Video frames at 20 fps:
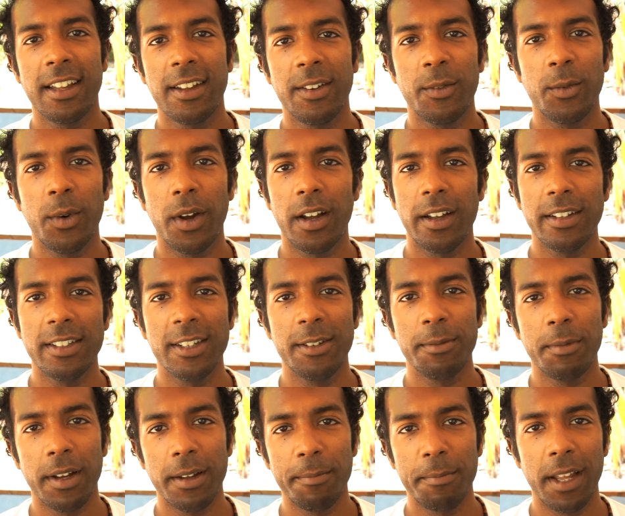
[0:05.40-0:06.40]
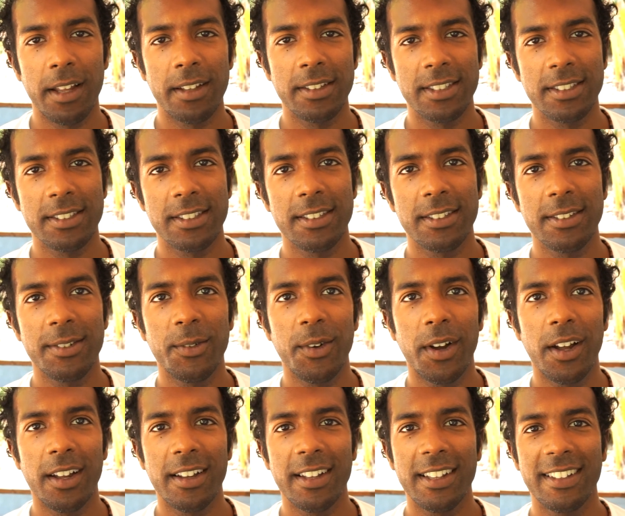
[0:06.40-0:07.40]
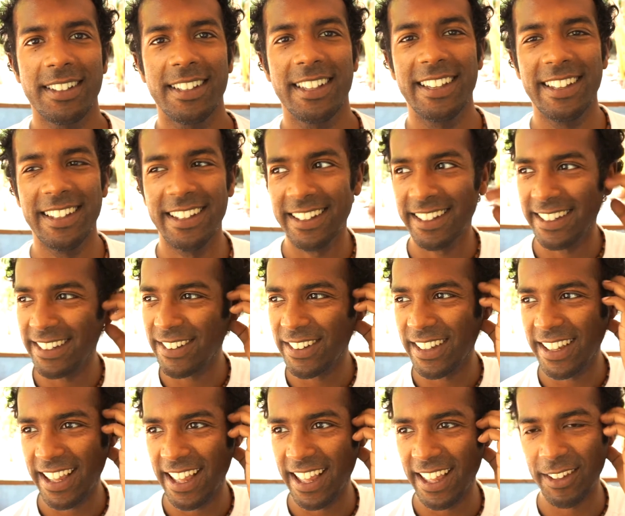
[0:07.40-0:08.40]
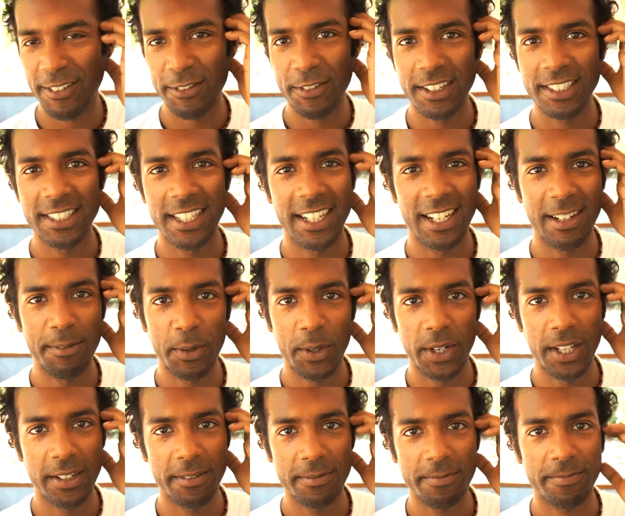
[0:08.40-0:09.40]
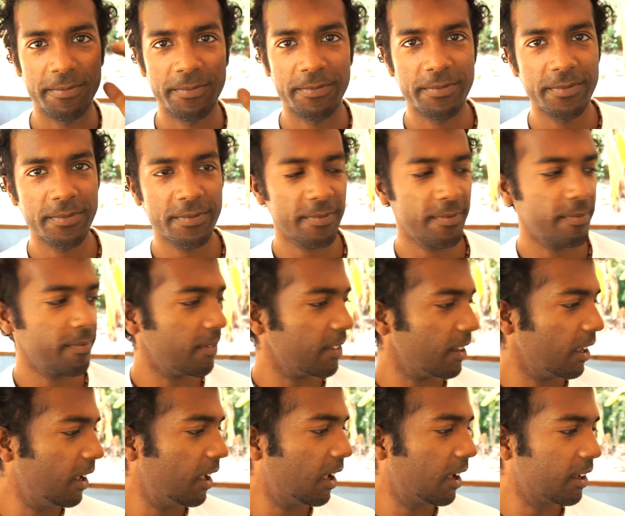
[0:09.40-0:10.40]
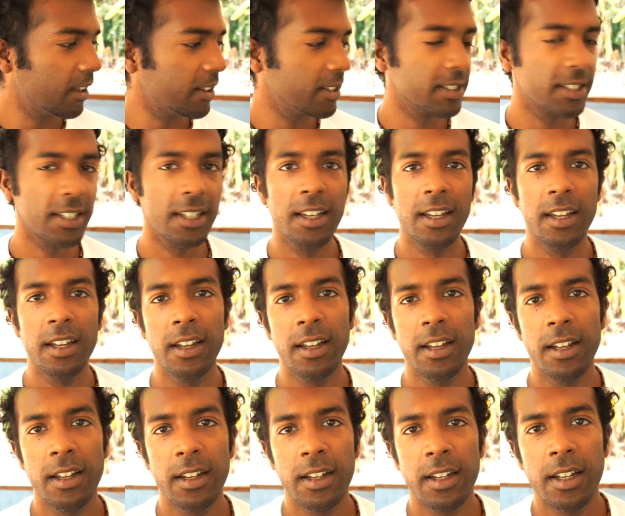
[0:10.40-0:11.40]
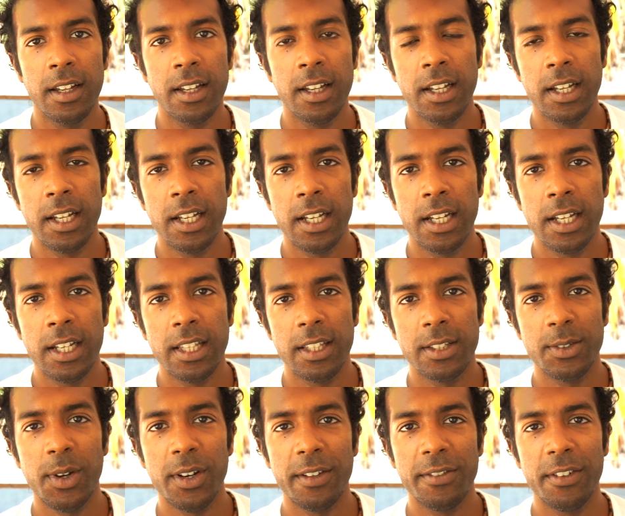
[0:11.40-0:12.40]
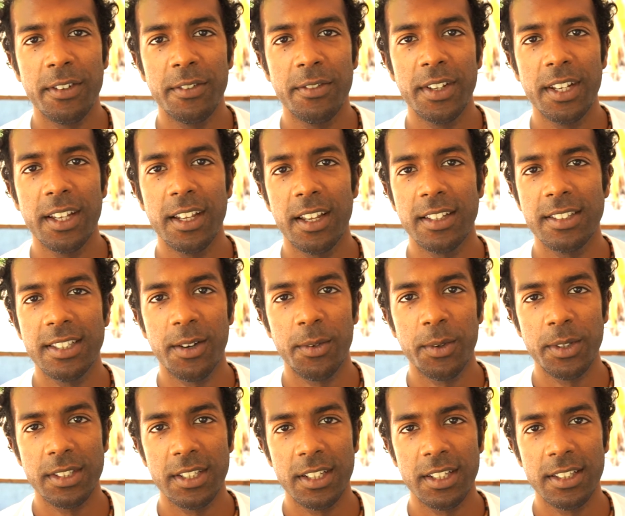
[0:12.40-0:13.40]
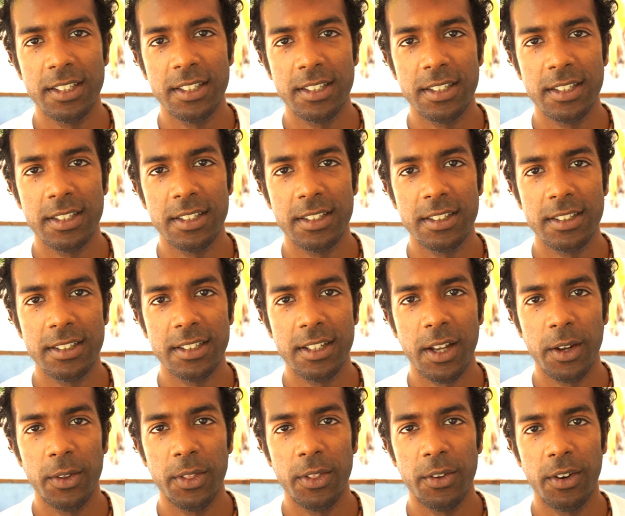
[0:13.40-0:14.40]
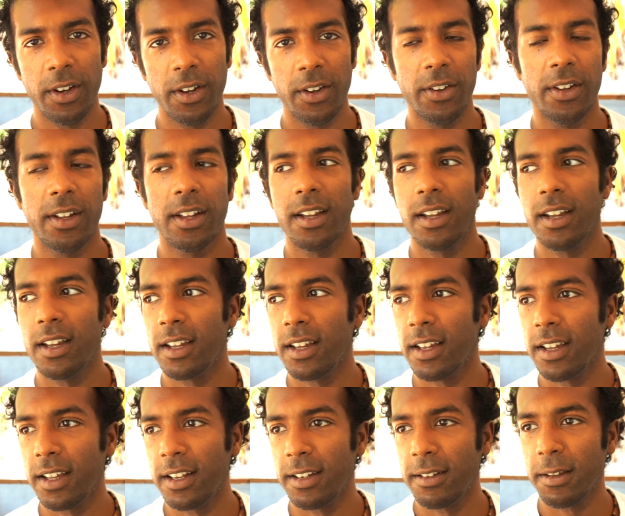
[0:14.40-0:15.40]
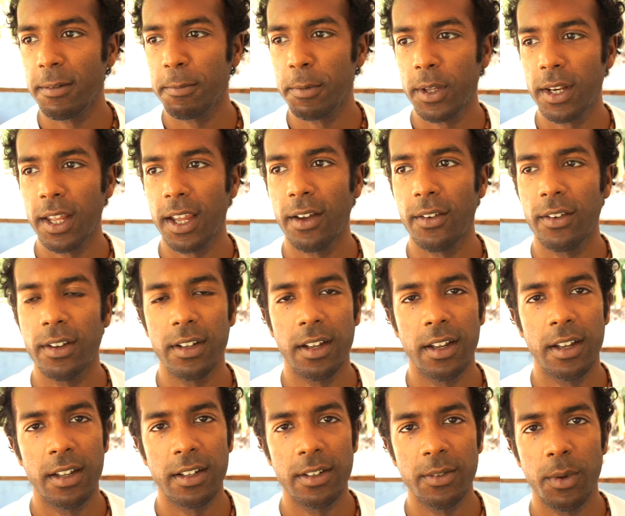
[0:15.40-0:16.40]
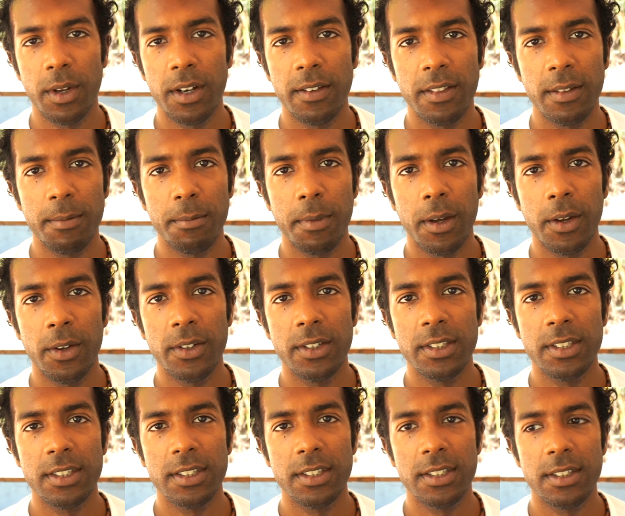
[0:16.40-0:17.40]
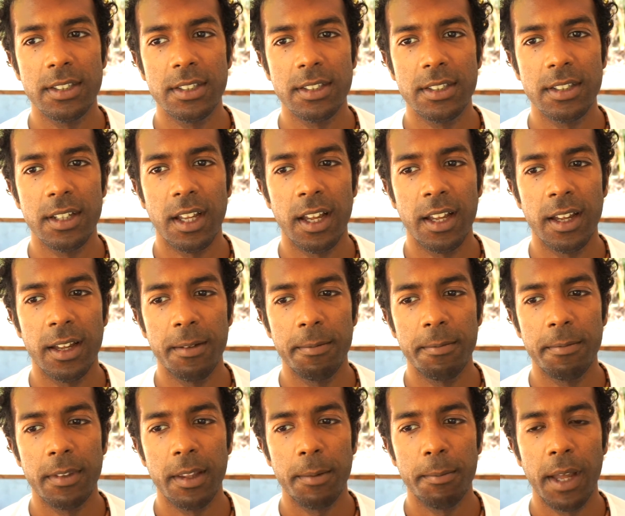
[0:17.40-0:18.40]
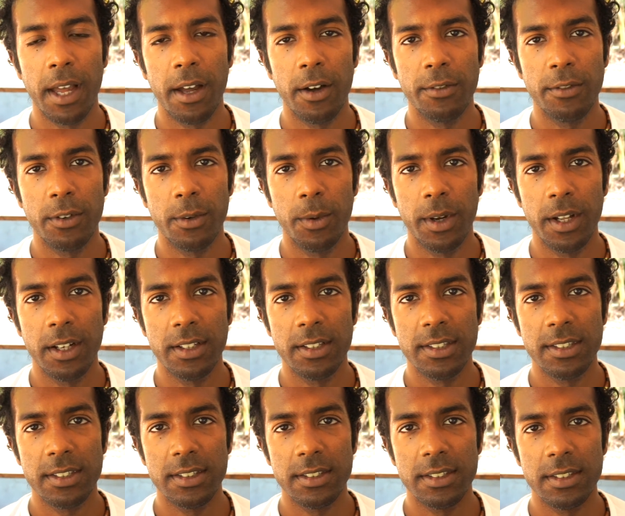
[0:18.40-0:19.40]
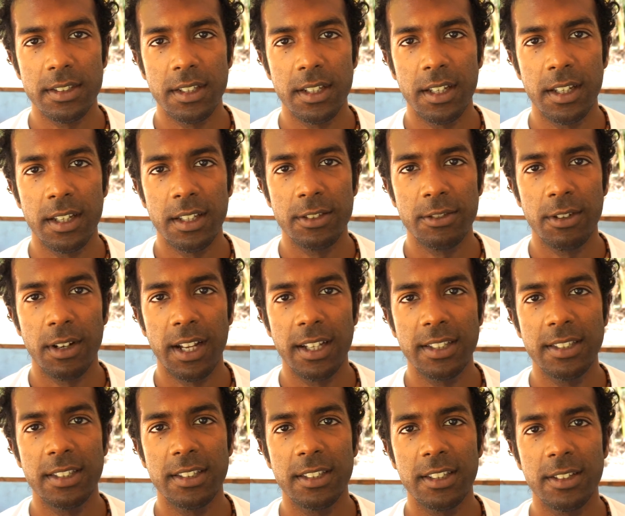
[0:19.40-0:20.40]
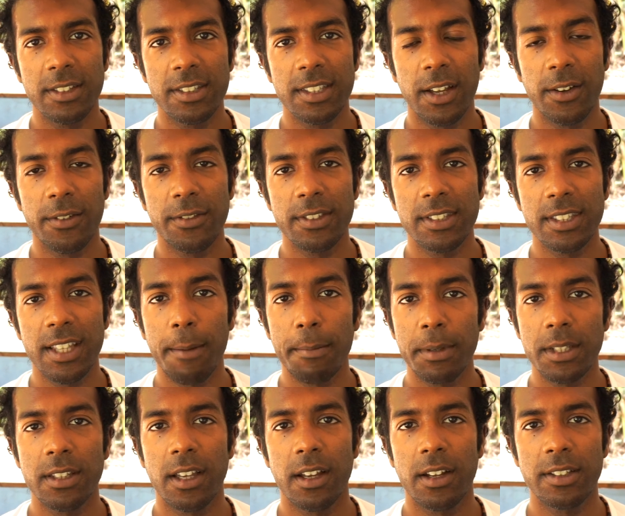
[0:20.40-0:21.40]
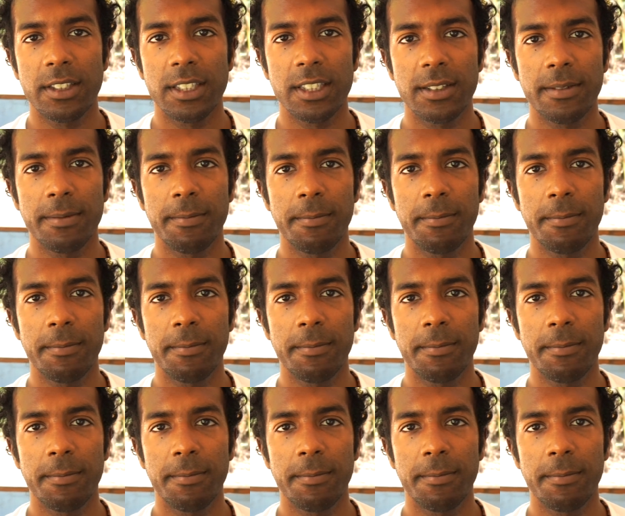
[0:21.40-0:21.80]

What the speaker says: where I do my best work, first thing in the morning. And there's quite a few videos that I wanted to go through and put out, and one of the most powerful ones is related to self-sabotage.